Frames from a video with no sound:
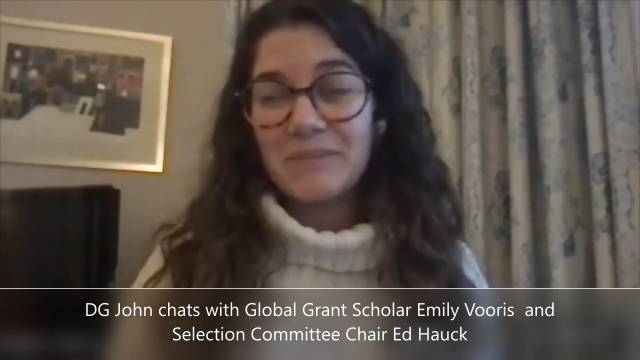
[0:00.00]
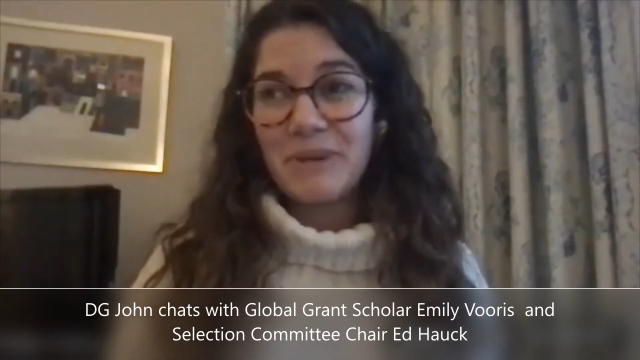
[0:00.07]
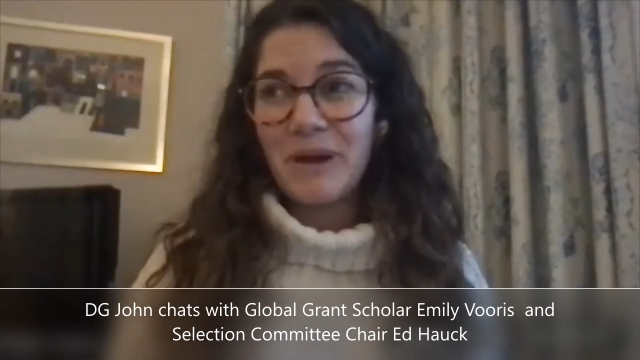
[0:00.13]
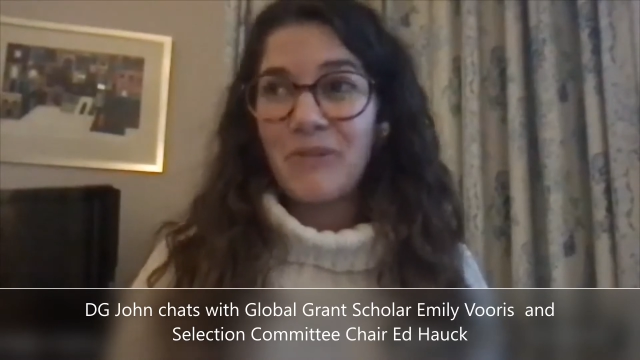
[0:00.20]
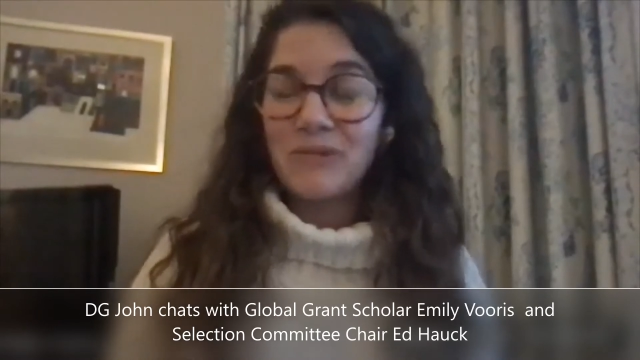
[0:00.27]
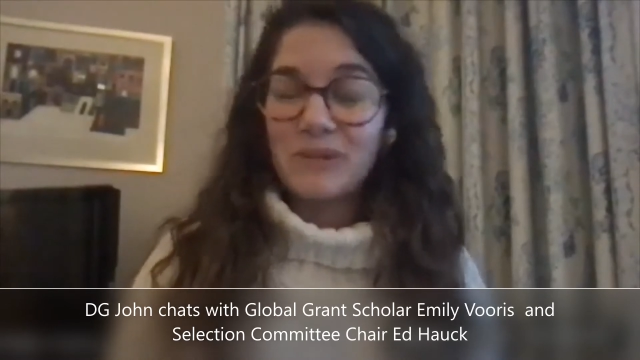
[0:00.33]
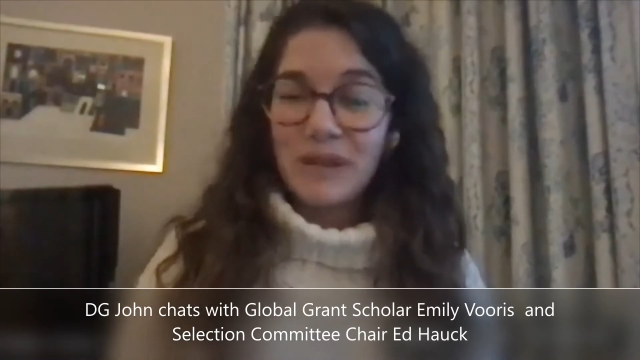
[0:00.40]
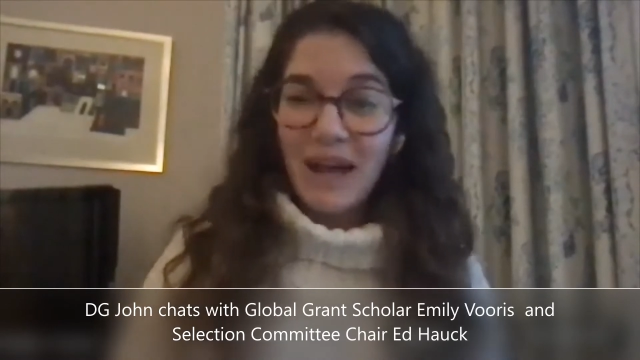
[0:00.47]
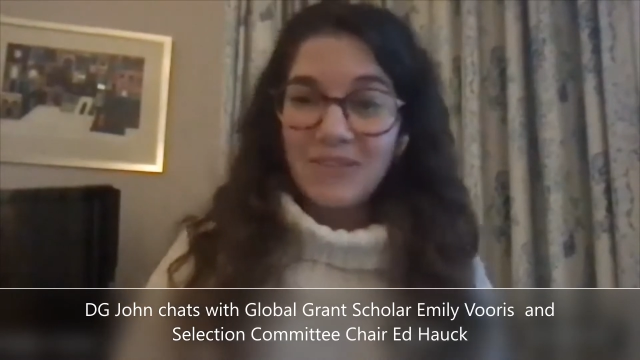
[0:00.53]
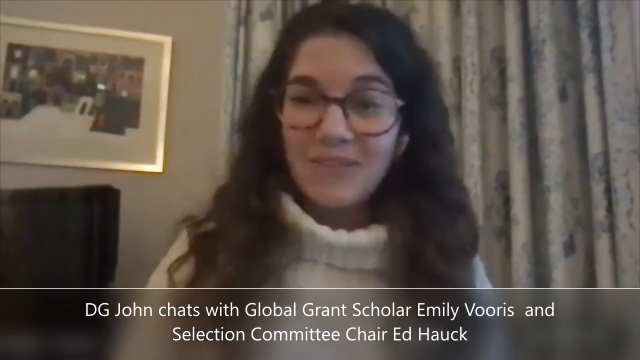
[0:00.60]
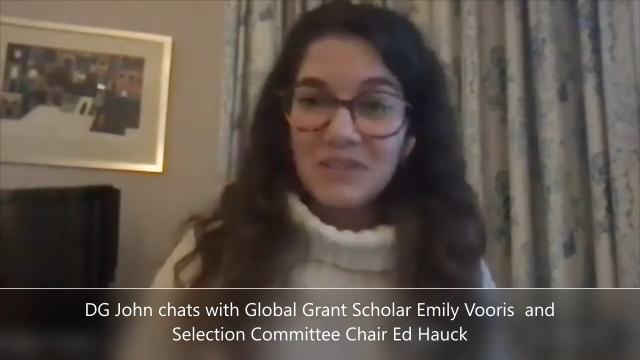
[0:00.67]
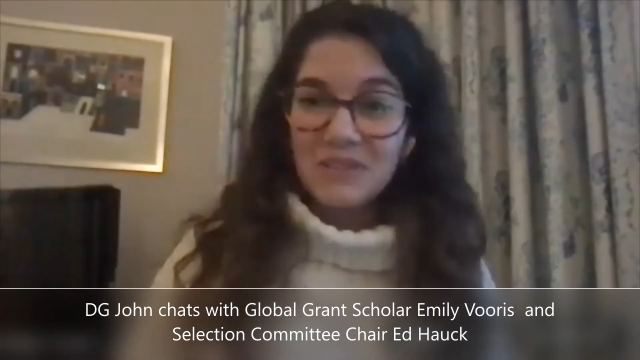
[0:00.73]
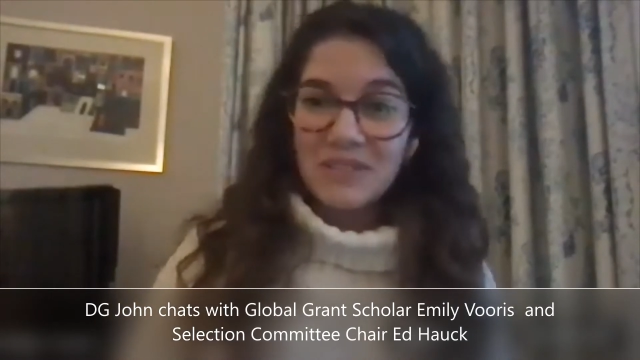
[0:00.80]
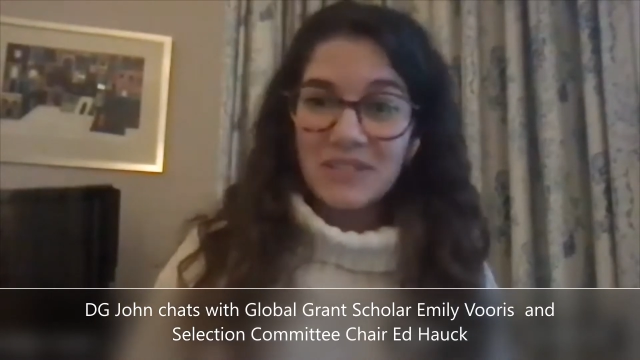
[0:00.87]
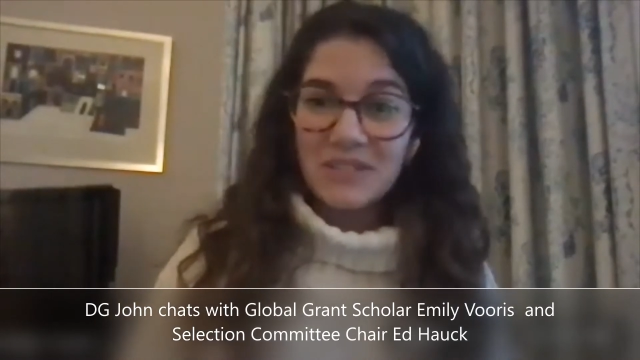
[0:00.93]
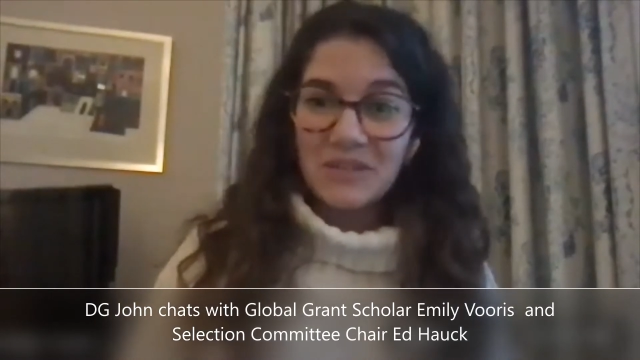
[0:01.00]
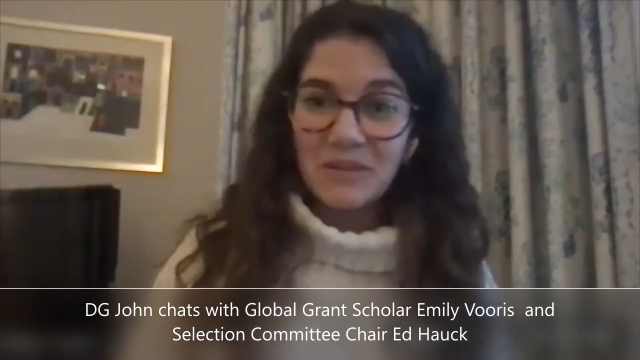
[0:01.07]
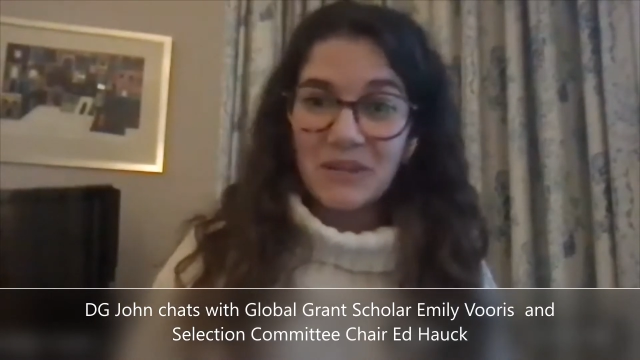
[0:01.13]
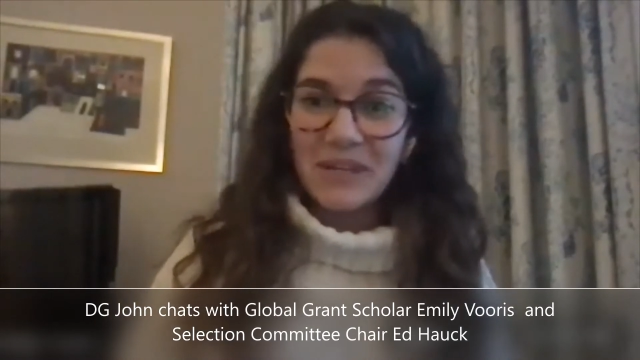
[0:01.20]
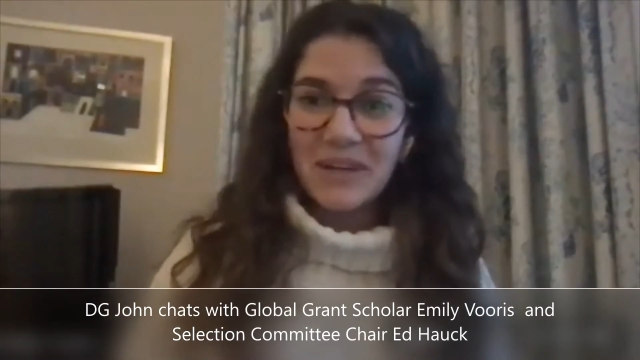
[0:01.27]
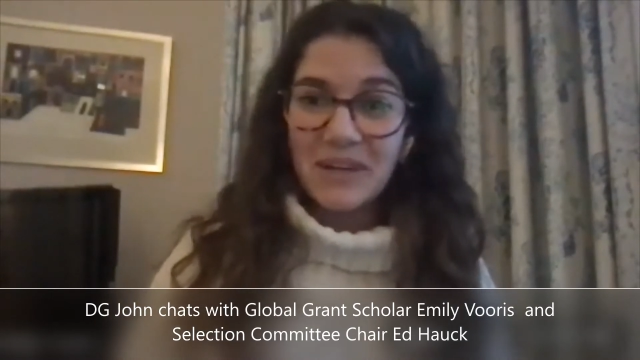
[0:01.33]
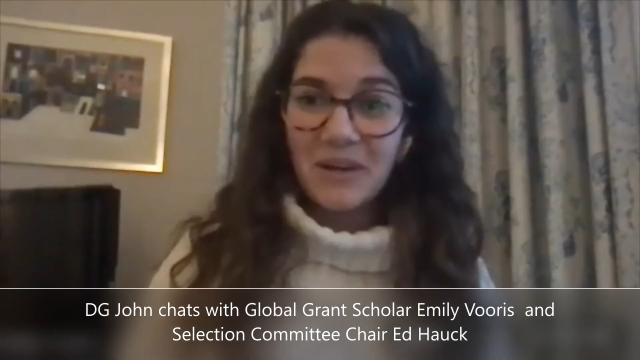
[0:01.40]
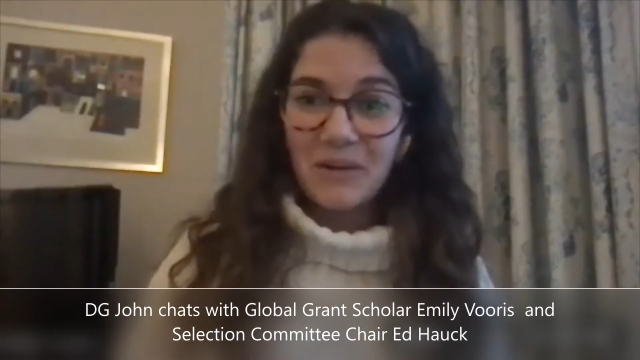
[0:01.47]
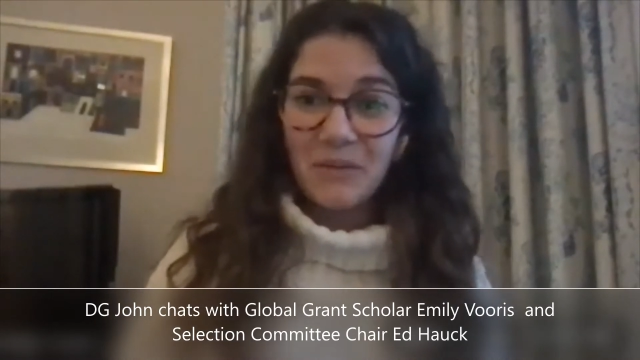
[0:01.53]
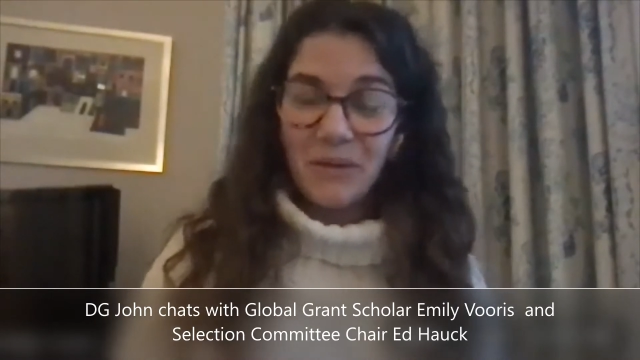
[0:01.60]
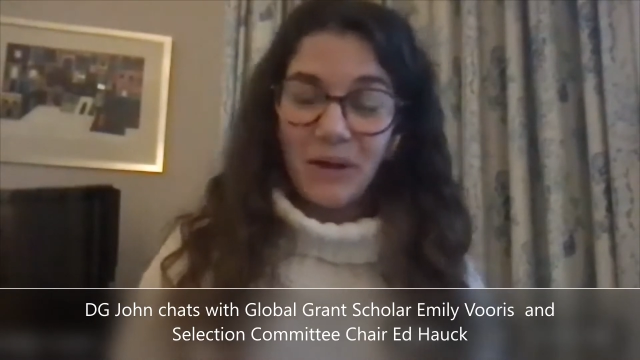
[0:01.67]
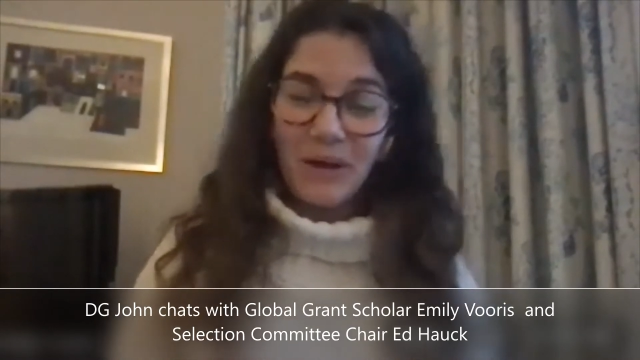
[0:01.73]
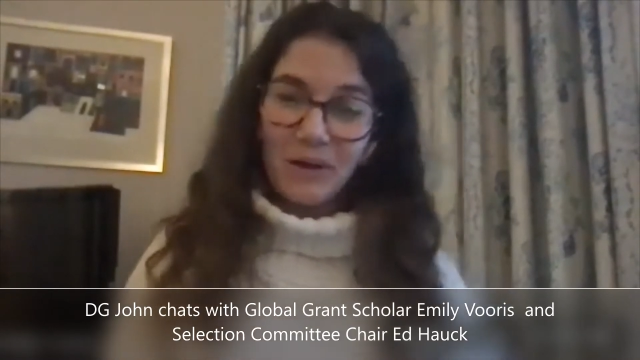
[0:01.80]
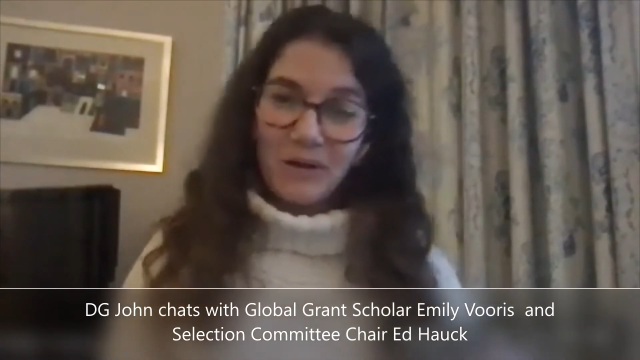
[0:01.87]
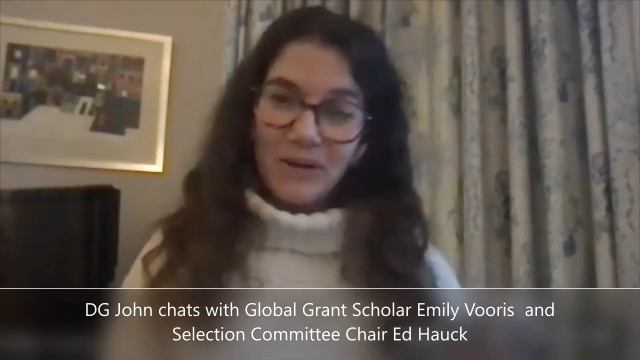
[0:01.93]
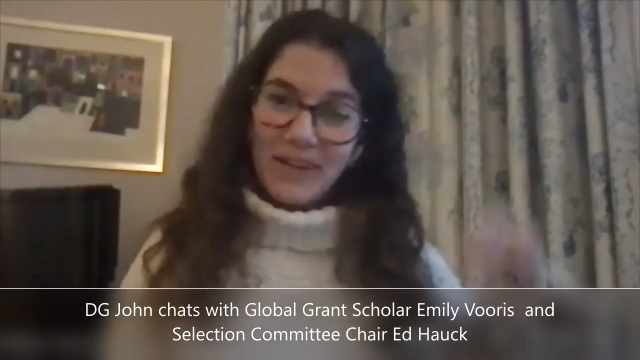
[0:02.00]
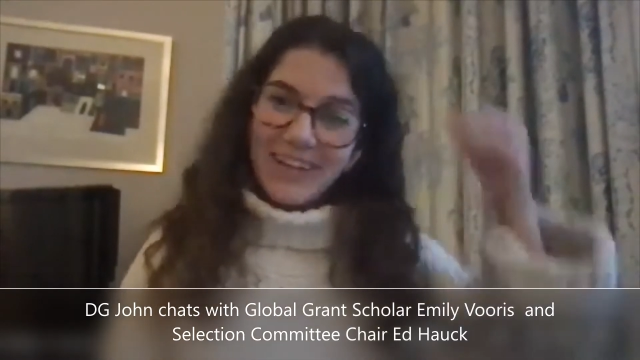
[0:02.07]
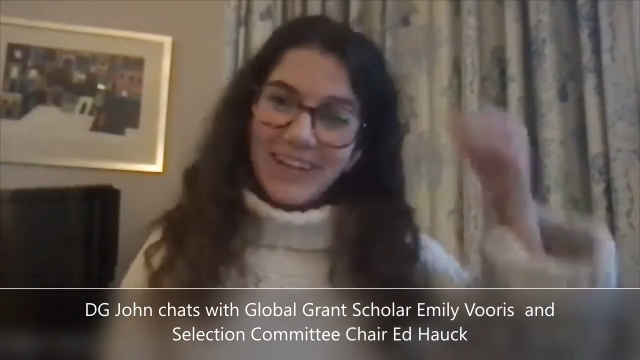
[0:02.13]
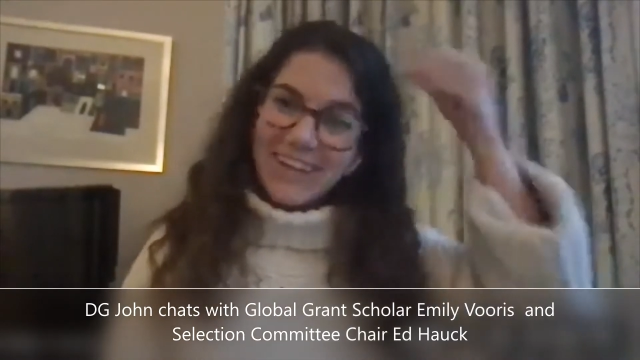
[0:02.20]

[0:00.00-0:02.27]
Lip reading: hopefully after this degree, I'll